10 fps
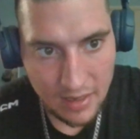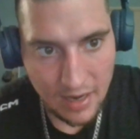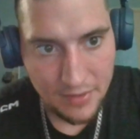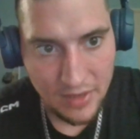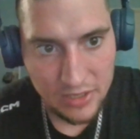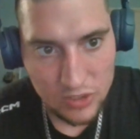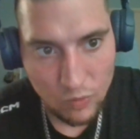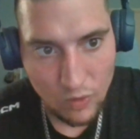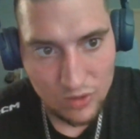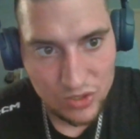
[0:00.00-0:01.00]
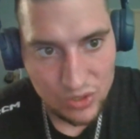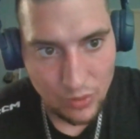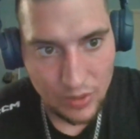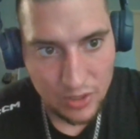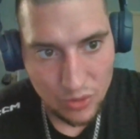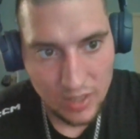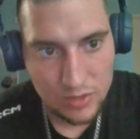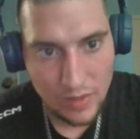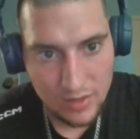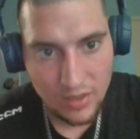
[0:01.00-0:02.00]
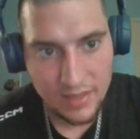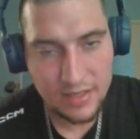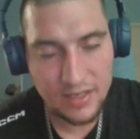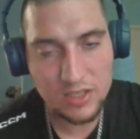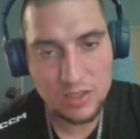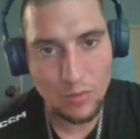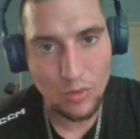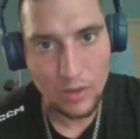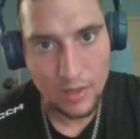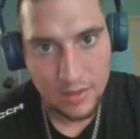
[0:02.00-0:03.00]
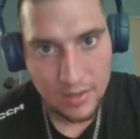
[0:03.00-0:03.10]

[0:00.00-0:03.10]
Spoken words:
and that's just one story. You guys wait till I tell you some more.